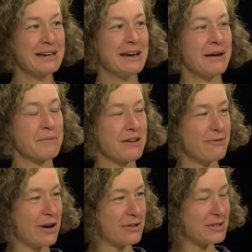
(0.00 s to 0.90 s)
and my
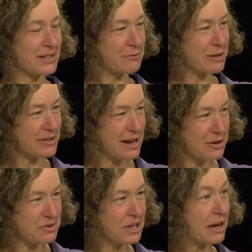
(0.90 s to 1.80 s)
father said, "Well, now
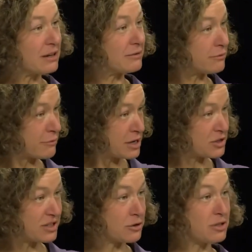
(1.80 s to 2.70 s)
you get
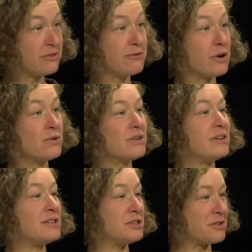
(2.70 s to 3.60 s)
registered to vote,
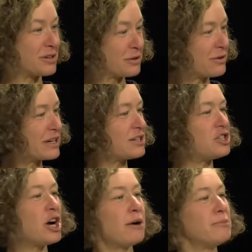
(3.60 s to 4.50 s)
and then you can go get a
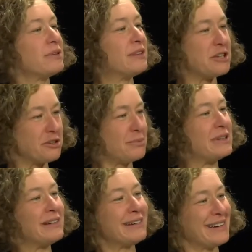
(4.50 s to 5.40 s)
job, and then you'll
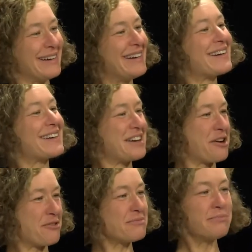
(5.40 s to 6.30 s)
be." You
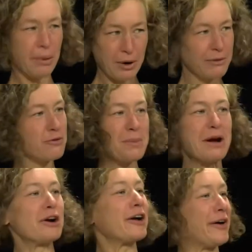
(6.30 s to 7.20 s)
know, part of
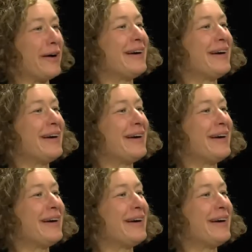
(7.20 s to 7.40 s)
America.